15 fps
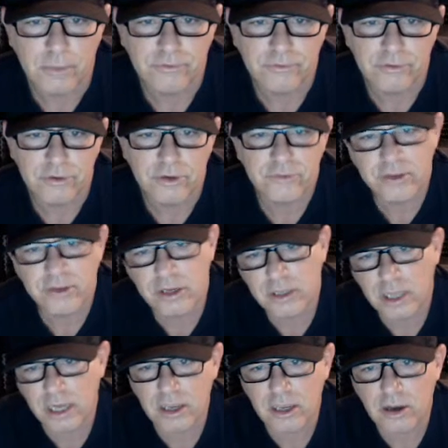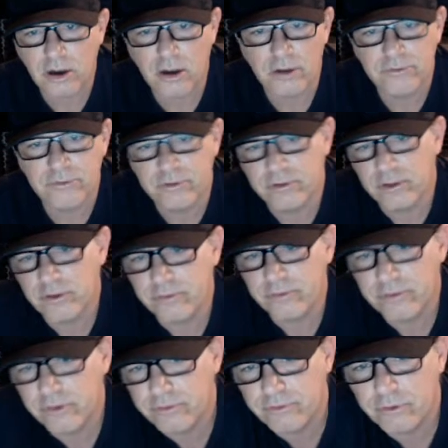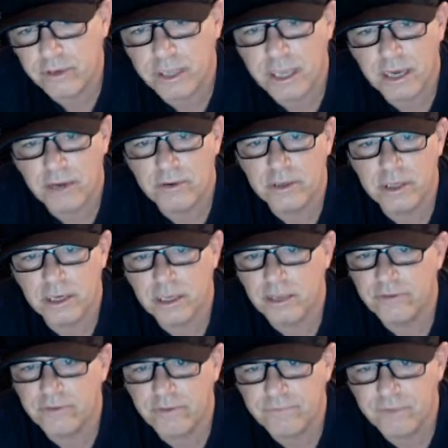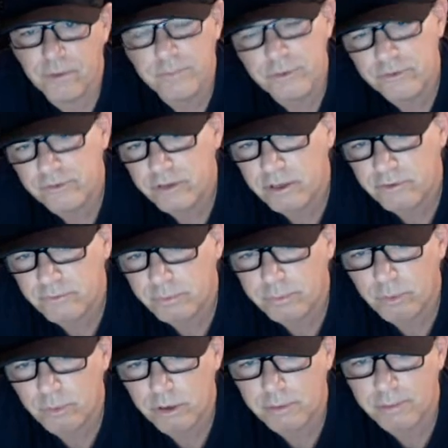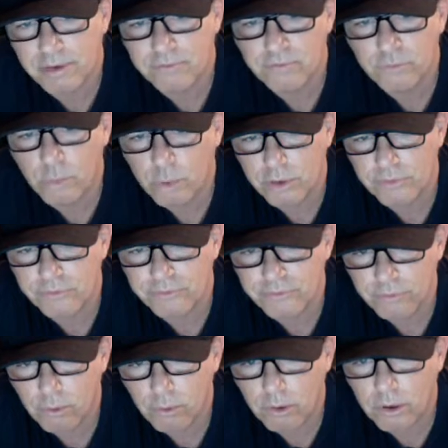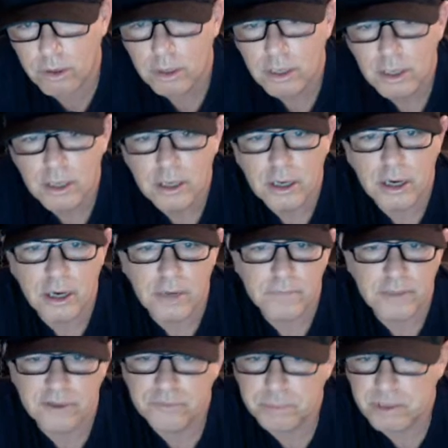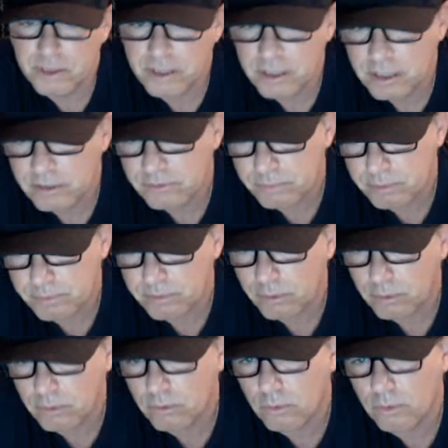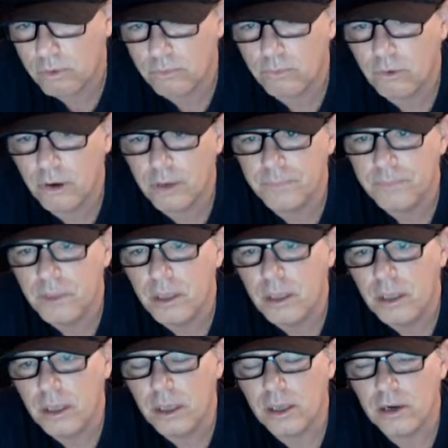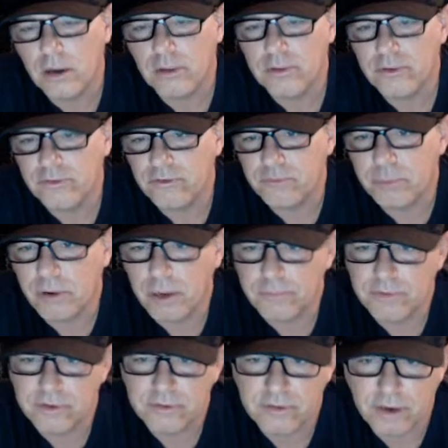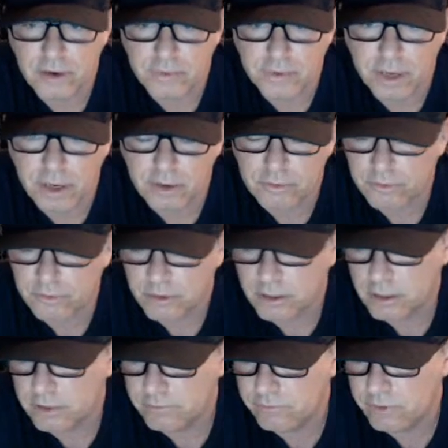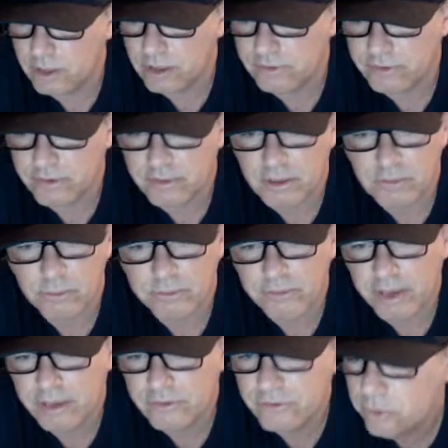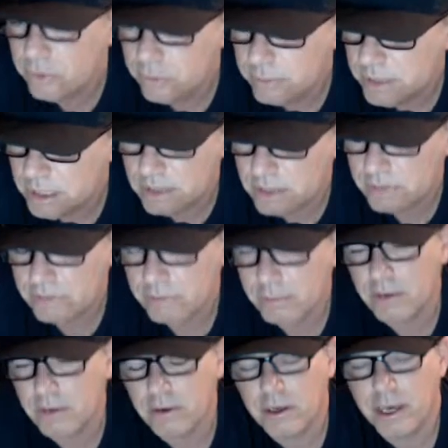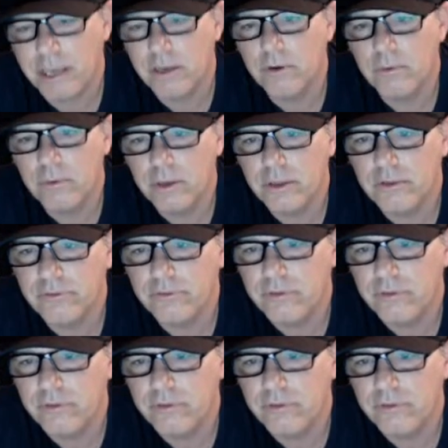So you're seeing a lot of calls in the Sarasota County. I guess FWC has reported about 44. The SPD has recorded one. And all this is prompting town halls. Like in Venice, I think we've had two meetings about coyotes.